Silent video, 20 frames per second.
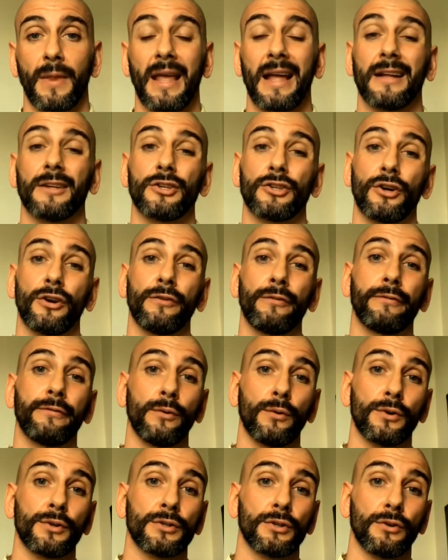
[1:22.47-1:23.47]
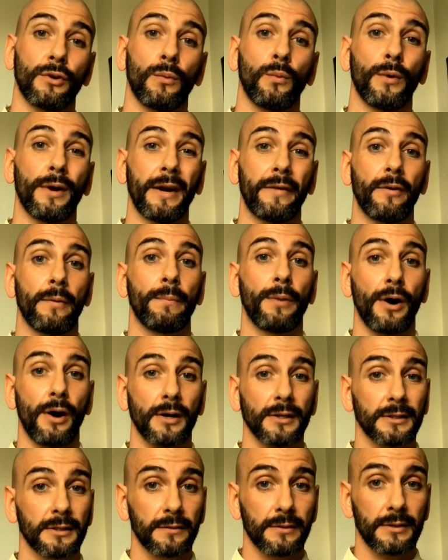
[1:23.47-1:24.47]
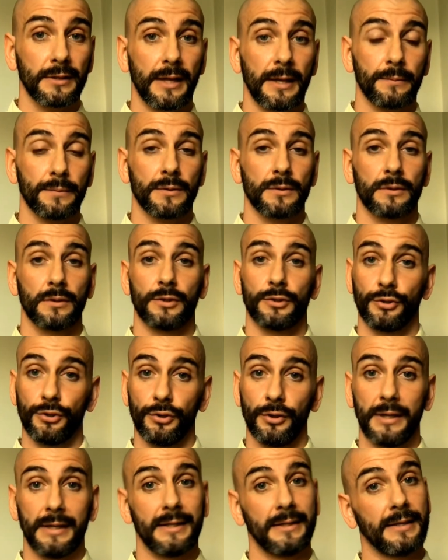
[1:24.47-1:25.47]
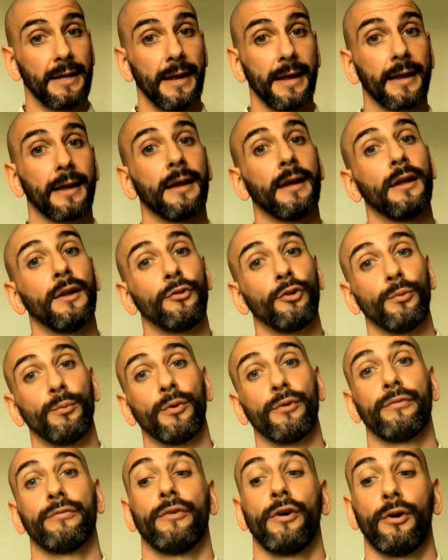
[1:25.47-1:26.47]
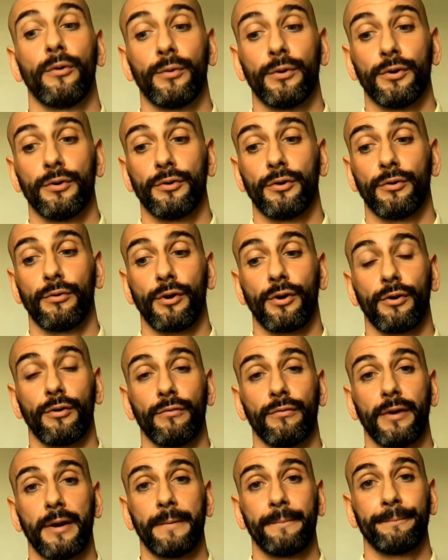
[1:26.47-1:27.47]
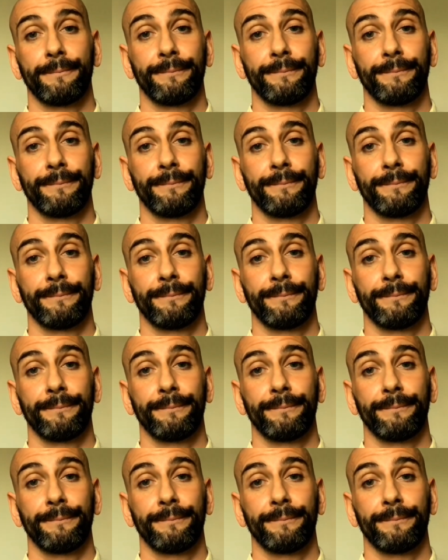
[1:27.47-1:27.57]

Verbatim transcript: and start focusing on whatever positive steps that you need to take to move forward in your recovery.